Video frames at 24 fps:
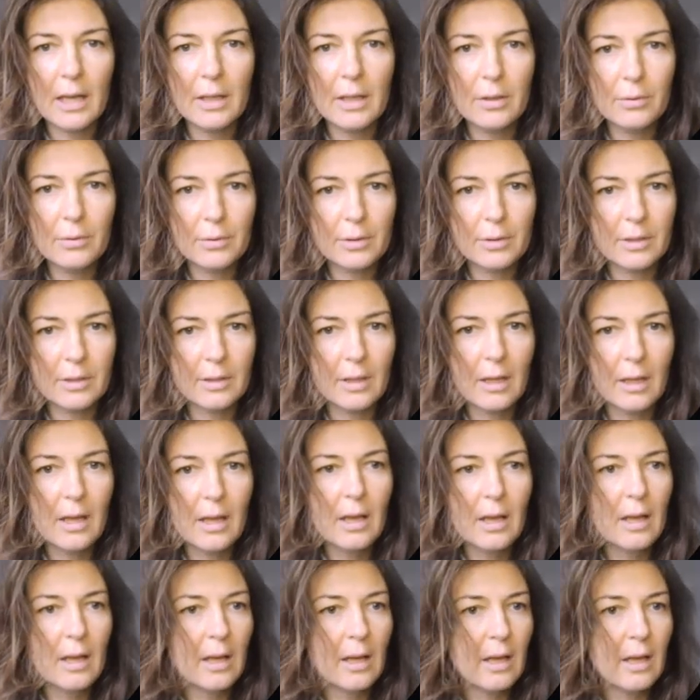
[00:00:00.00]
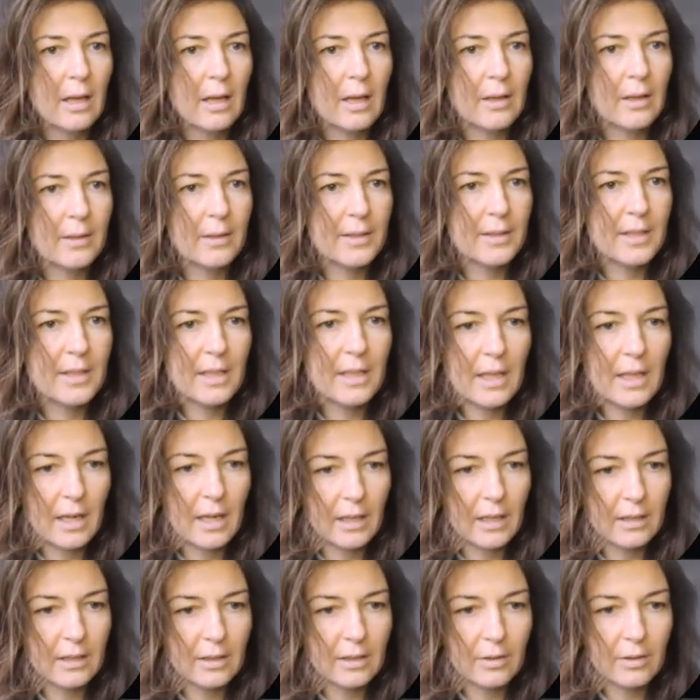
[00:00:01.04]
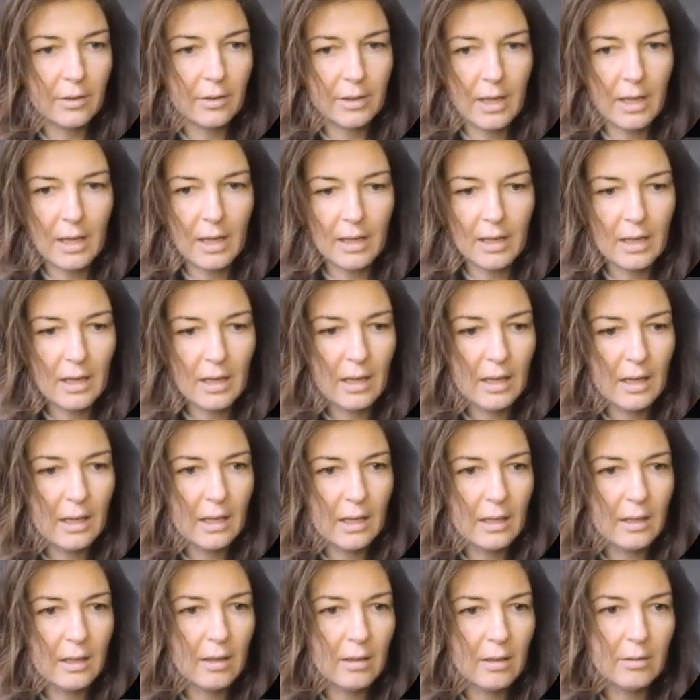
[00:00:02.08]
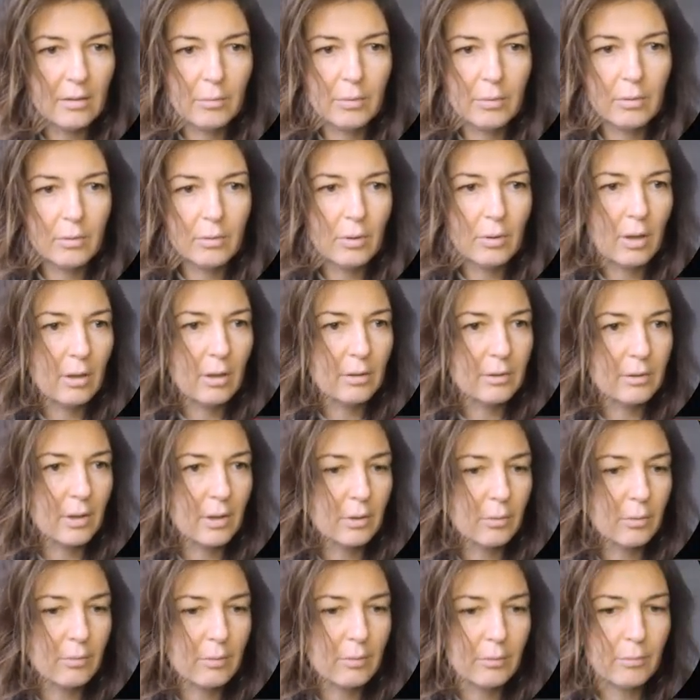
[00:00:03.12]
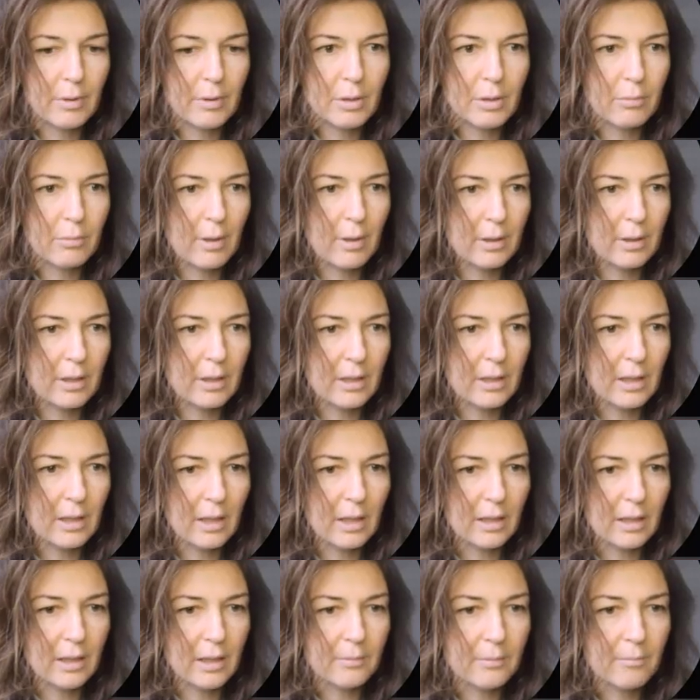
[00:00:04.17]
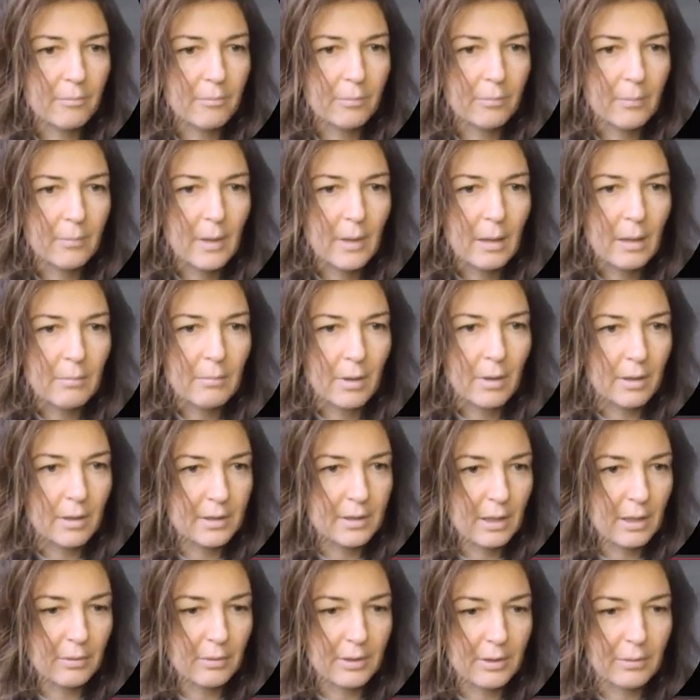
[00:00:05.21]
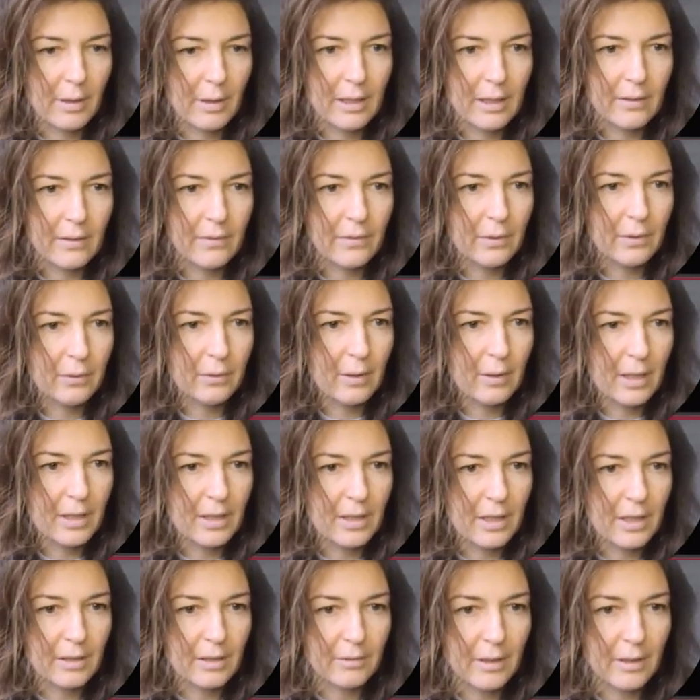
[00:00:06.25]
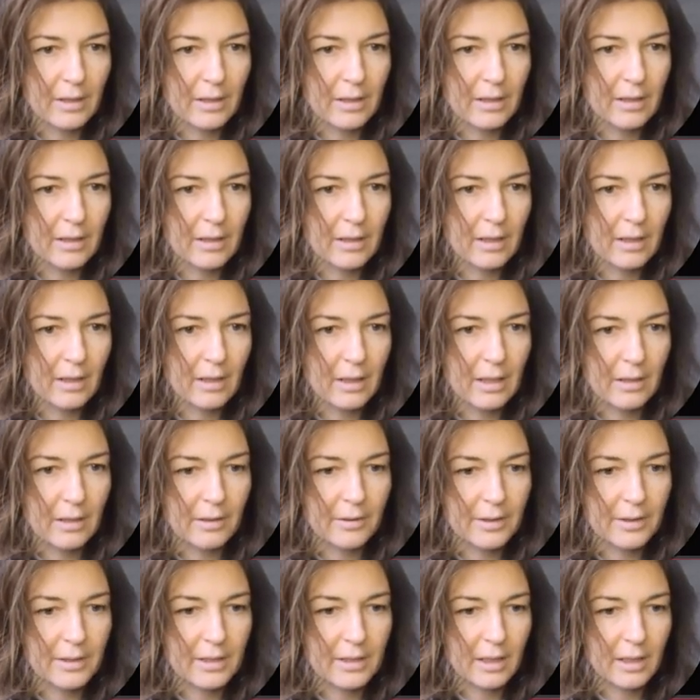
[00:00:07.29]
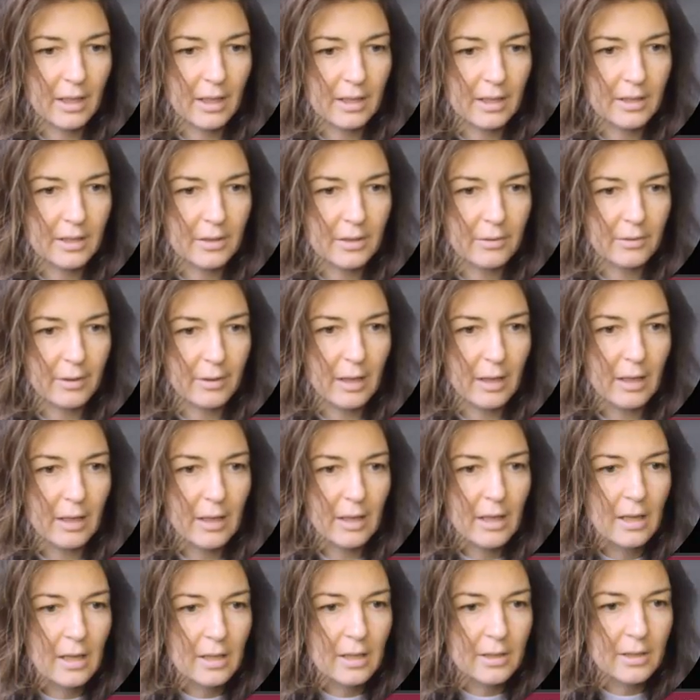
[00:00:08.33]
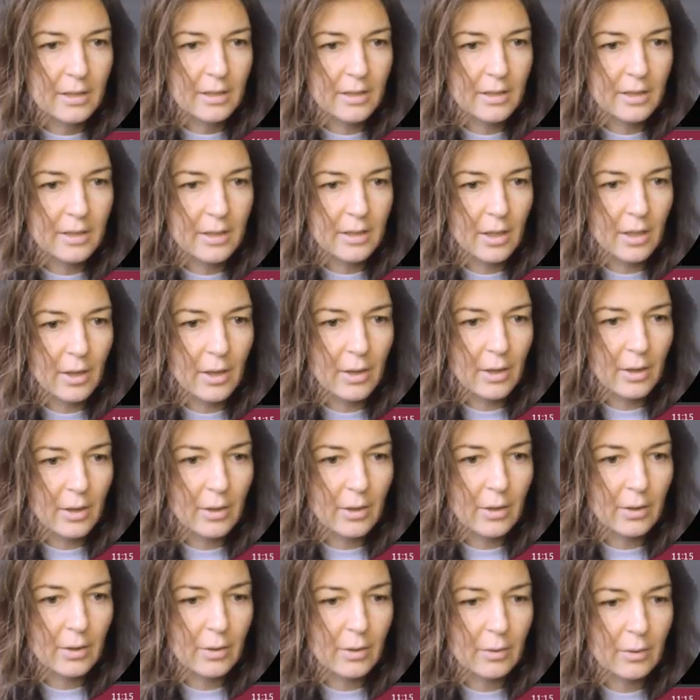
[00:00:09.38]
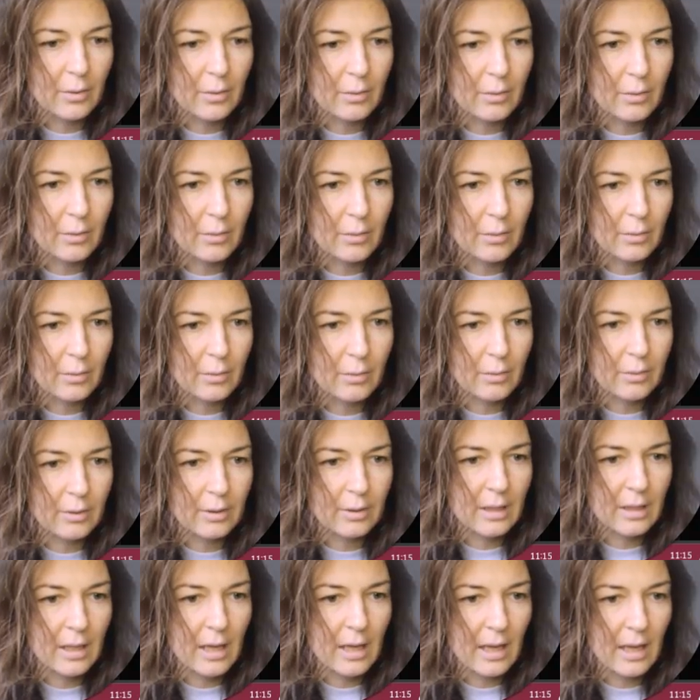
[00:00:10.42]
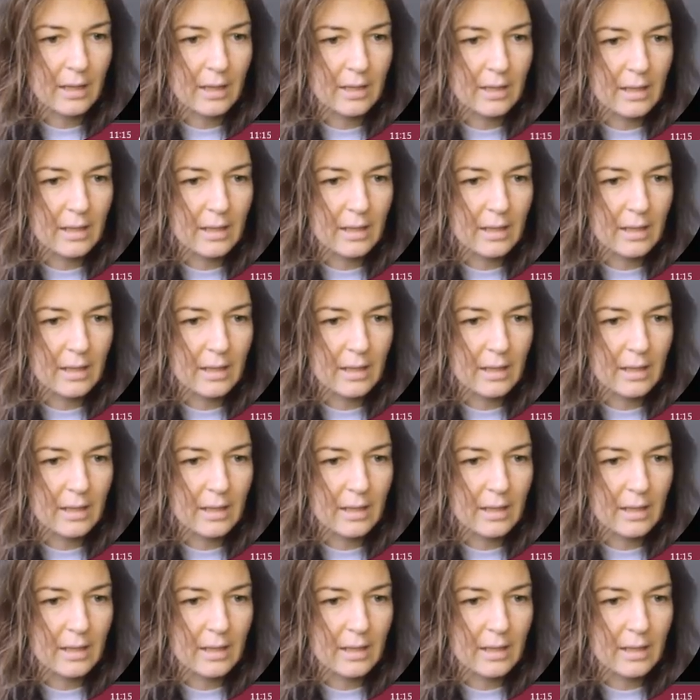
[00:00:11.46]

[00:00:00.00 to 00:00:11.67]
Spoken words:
used crart.ai. Hold on, which one did I? Because there was quite a few I generated. Here is the history. So yeah,